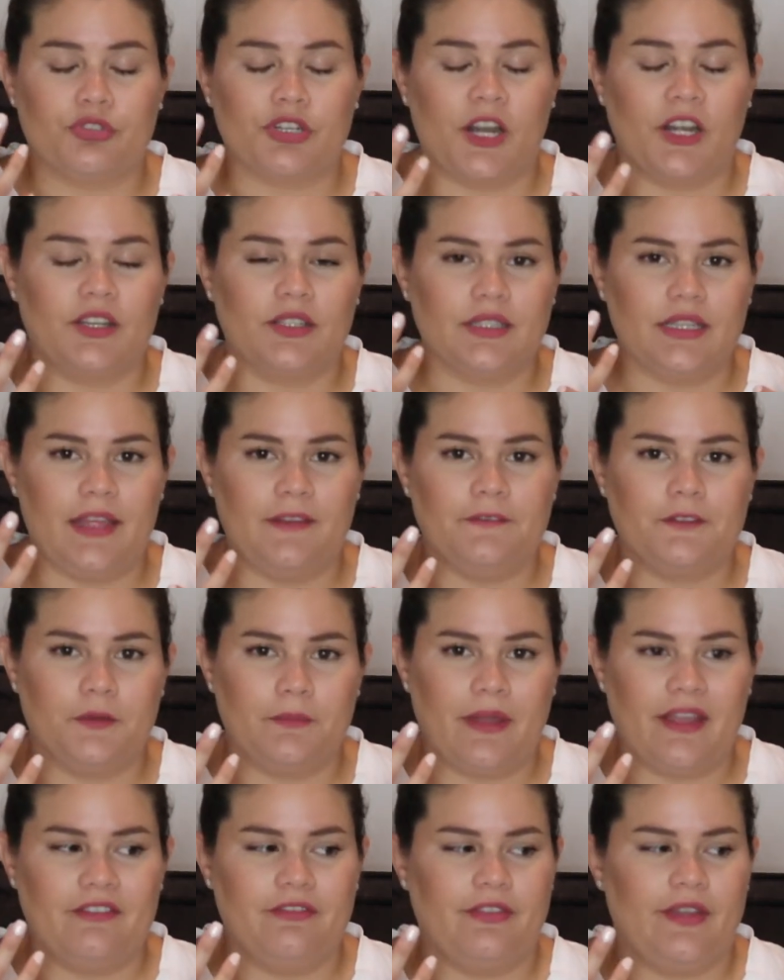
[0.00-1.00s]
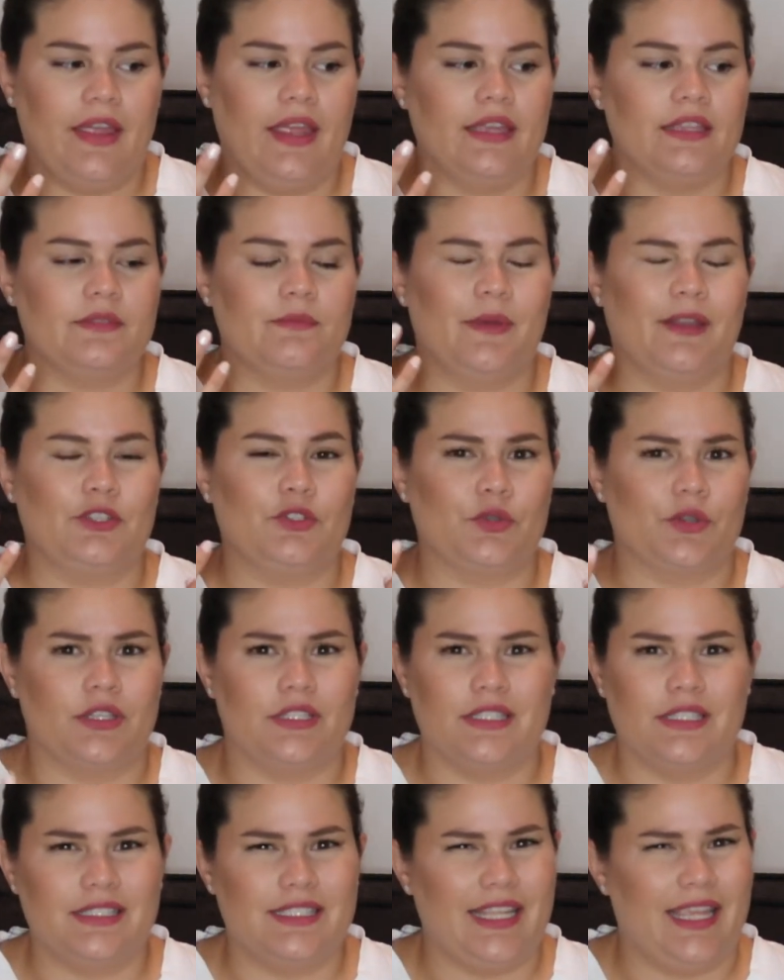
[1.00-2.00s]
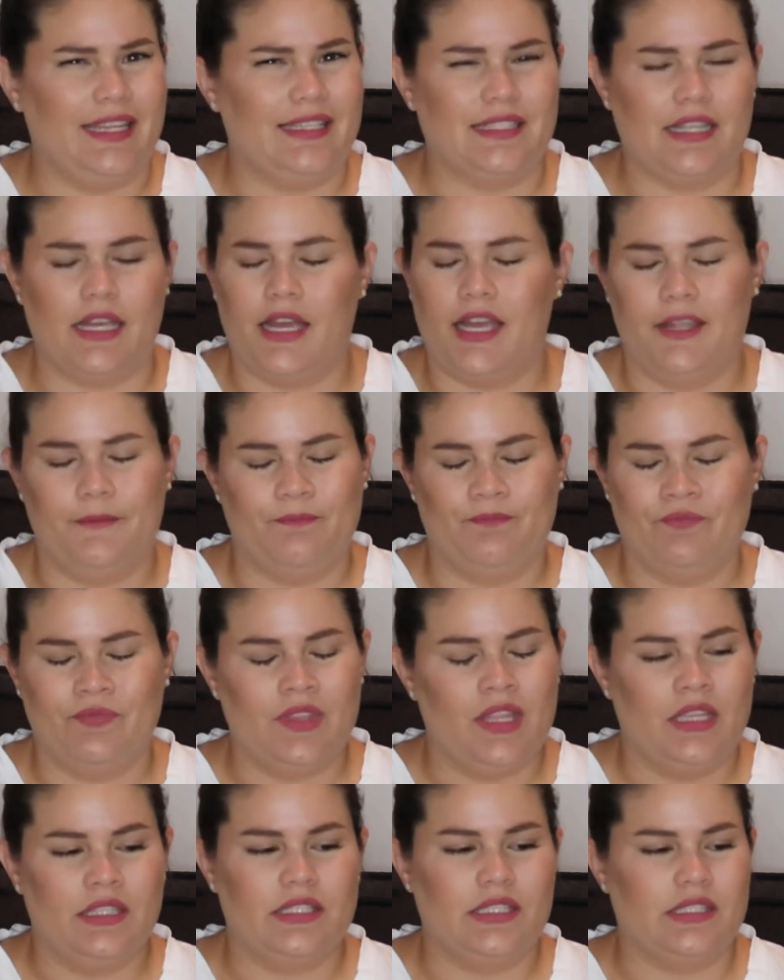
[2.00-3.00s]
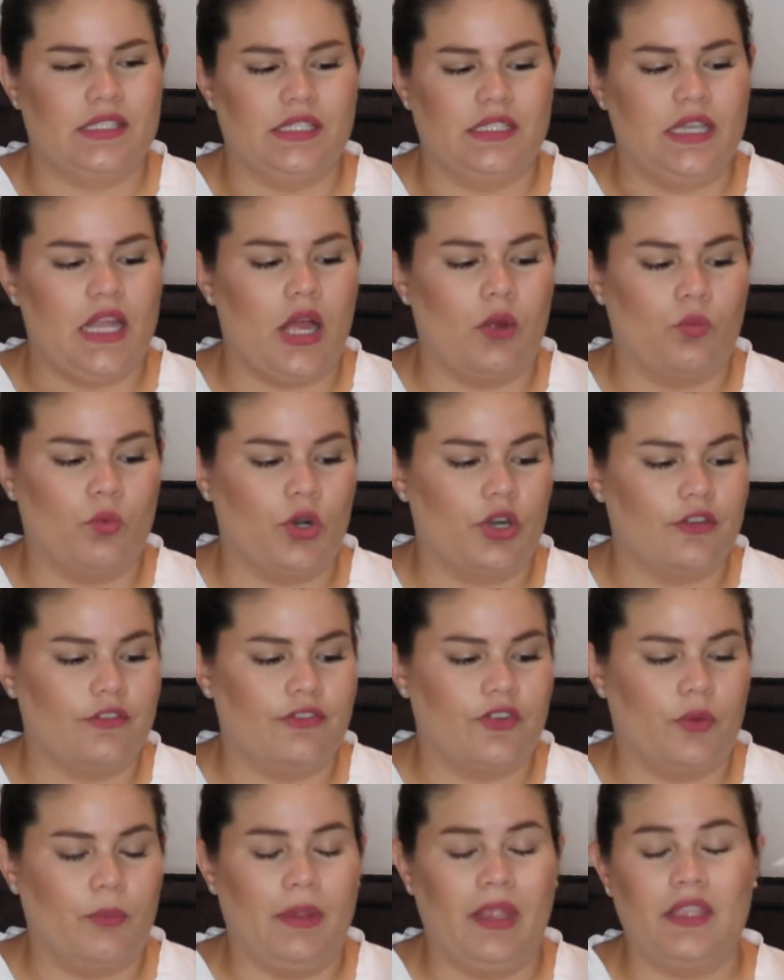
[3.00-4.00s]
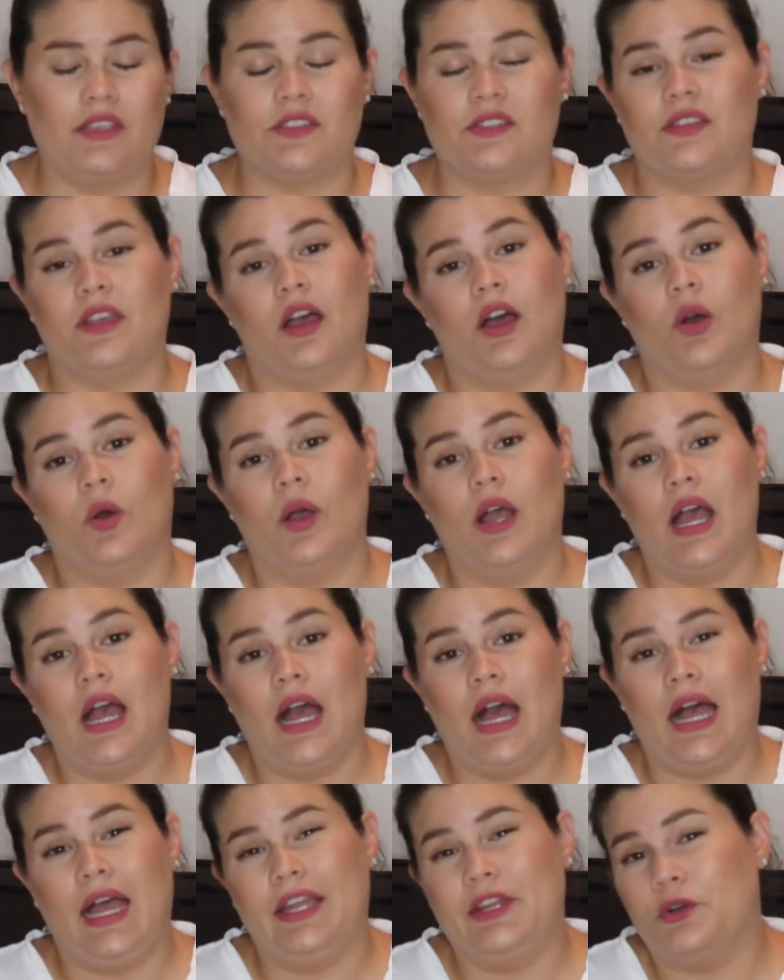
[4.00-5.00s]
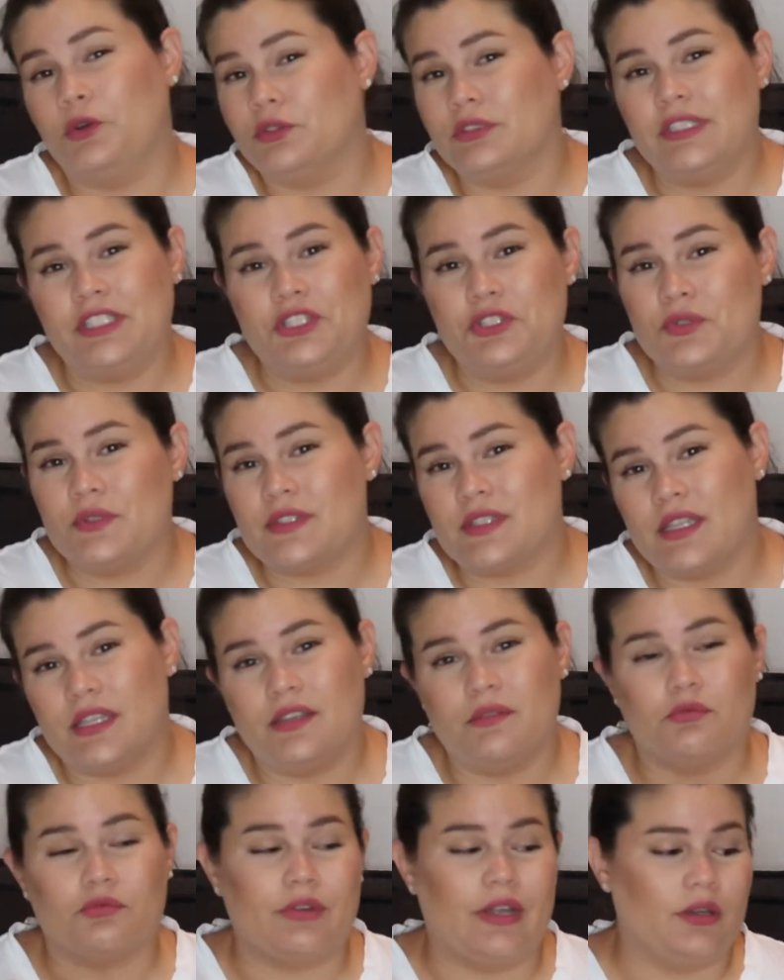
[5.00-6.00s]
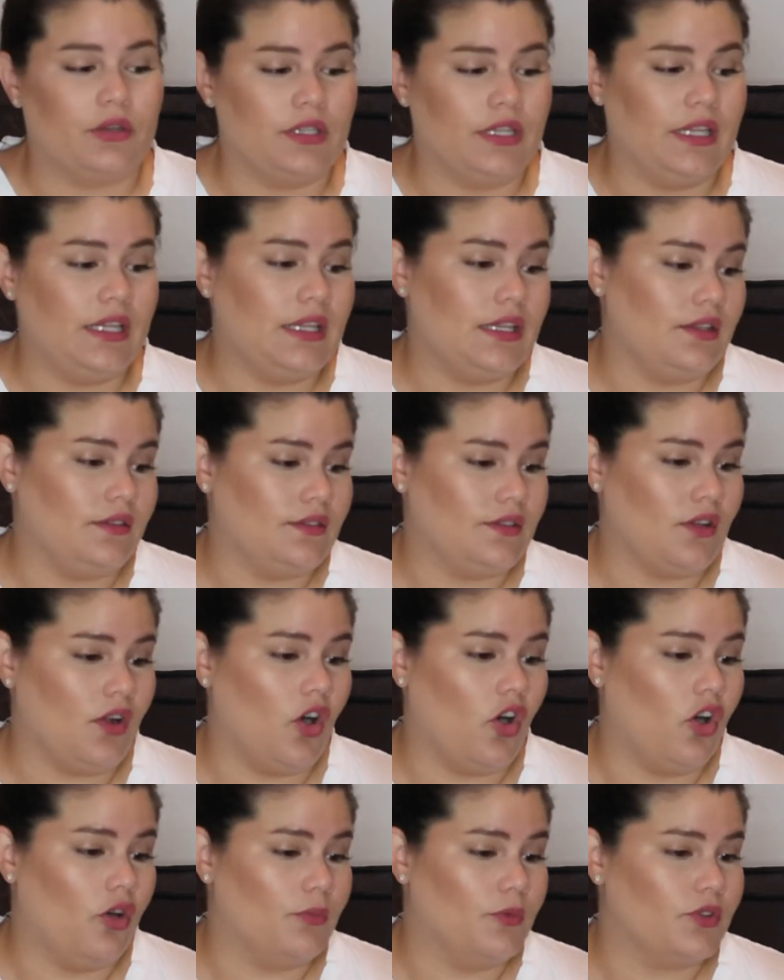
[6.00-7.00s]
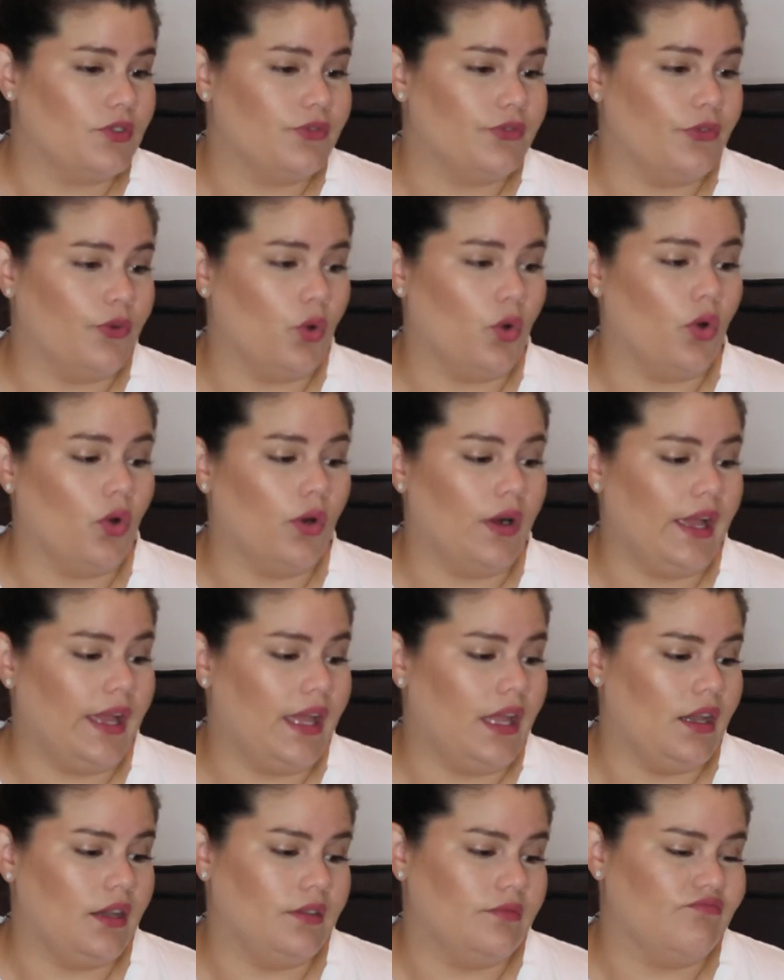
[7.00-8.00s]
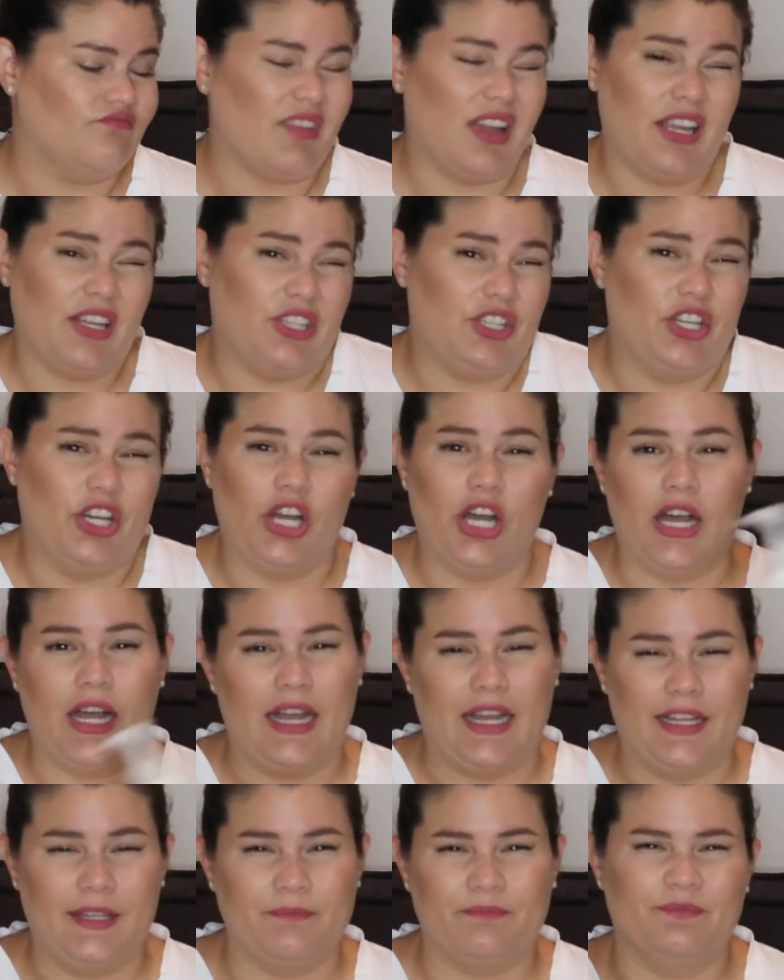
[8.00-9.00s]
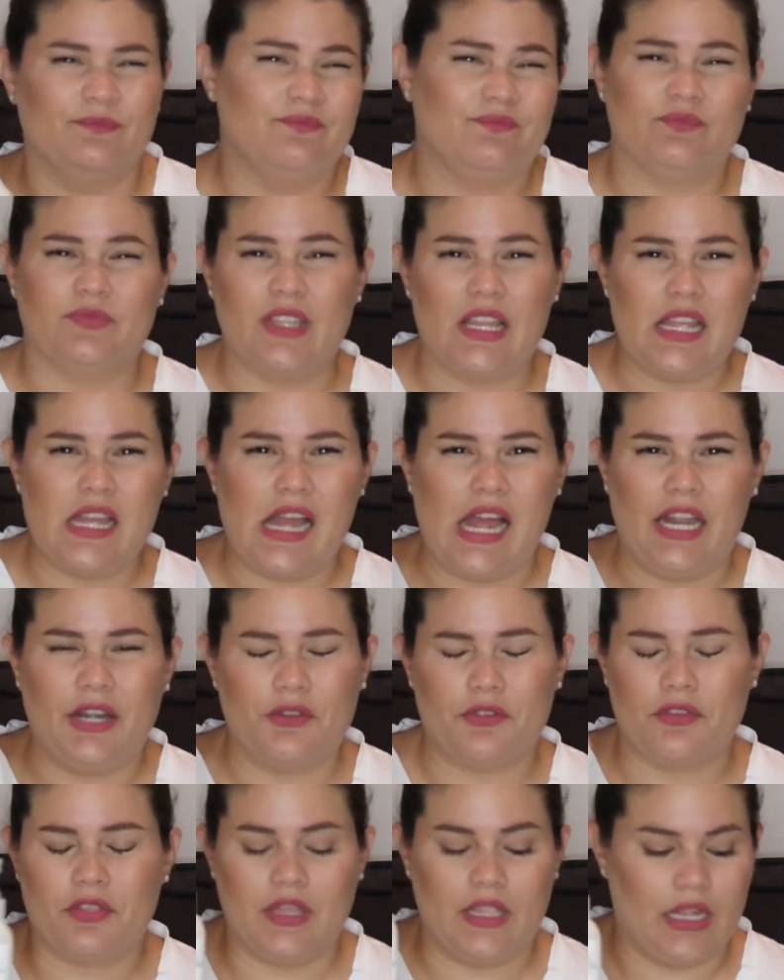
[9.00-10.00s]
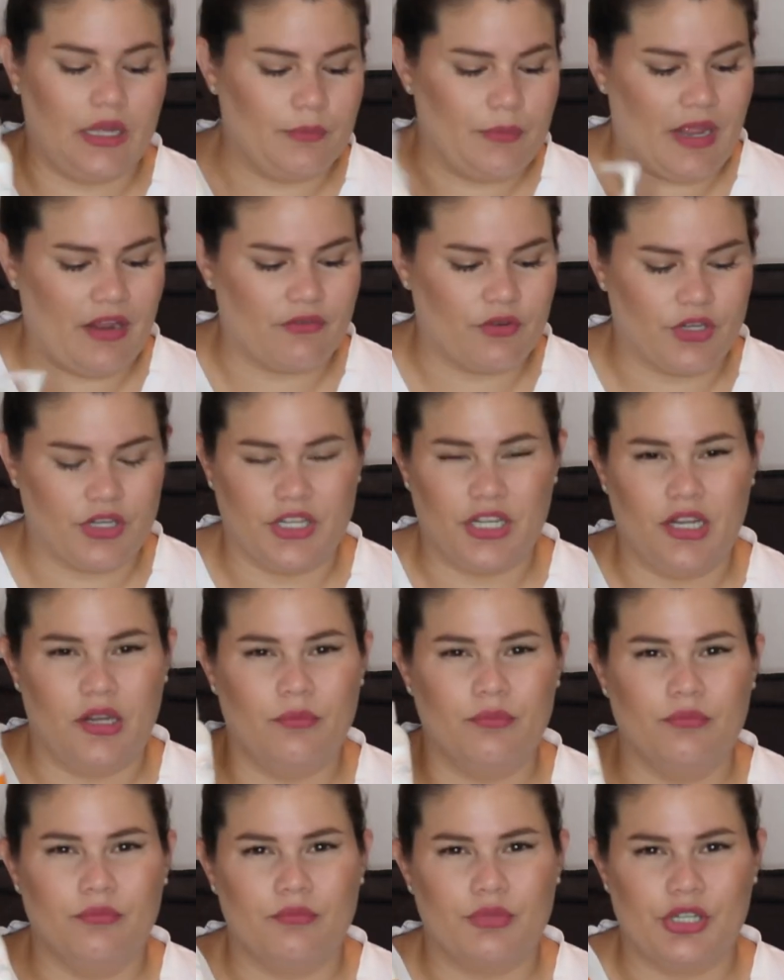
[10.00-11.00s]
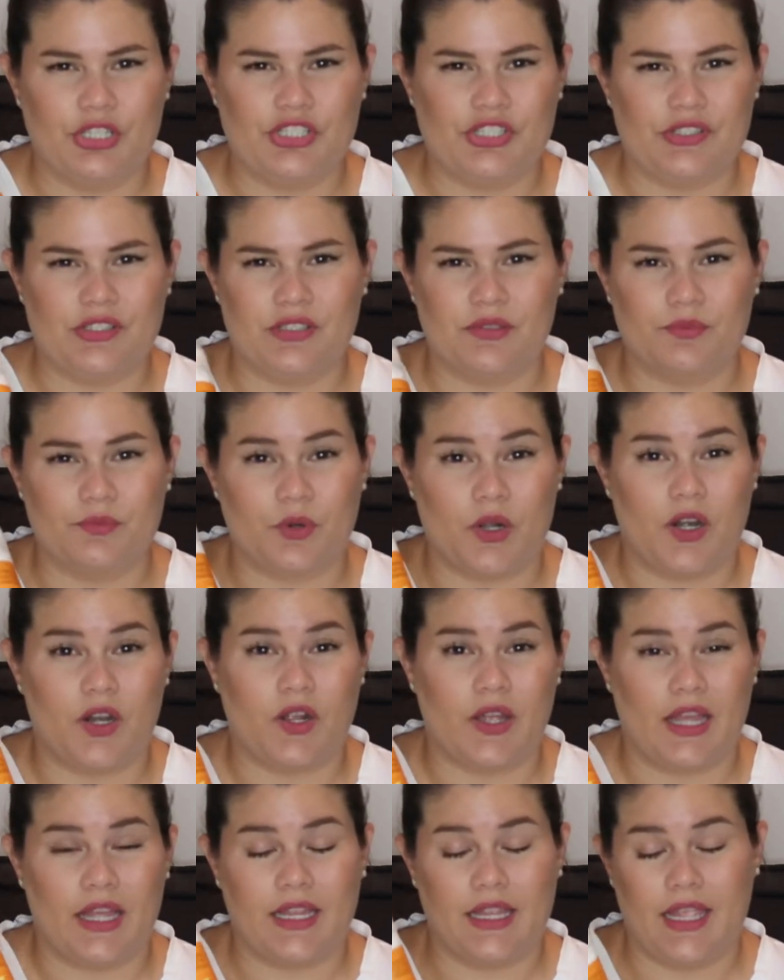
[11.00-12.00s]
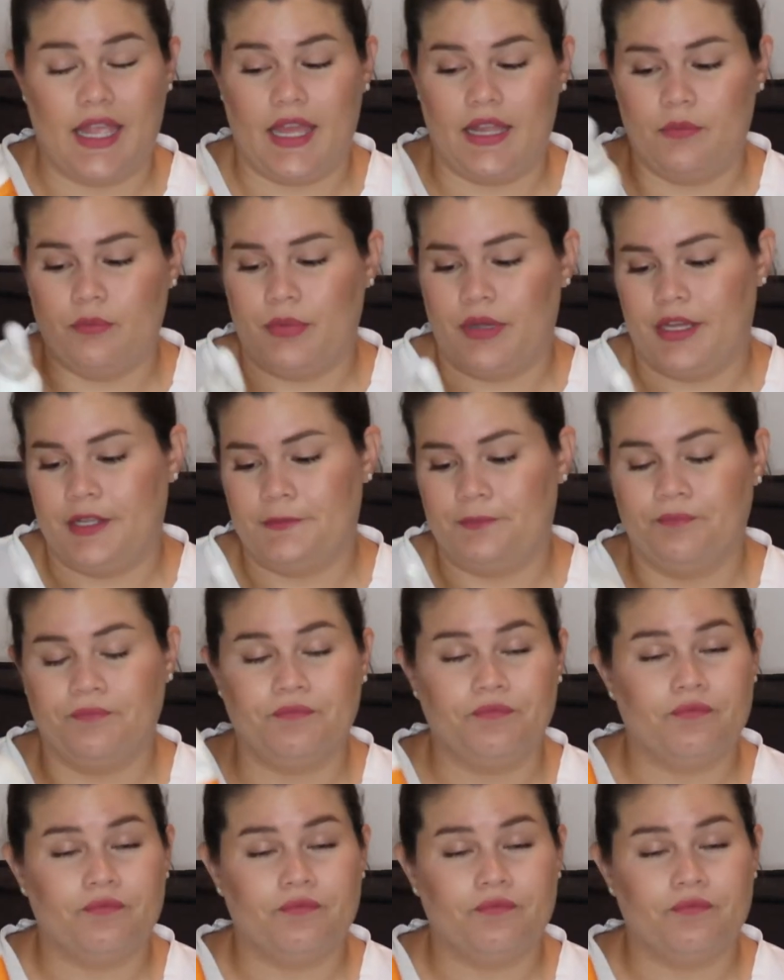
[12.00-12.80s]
product left on my face but during the daytime this did not work for me so I only use it rarely it's almost full and I don't know I'm I don't think I'm ever gonna purchase this product again but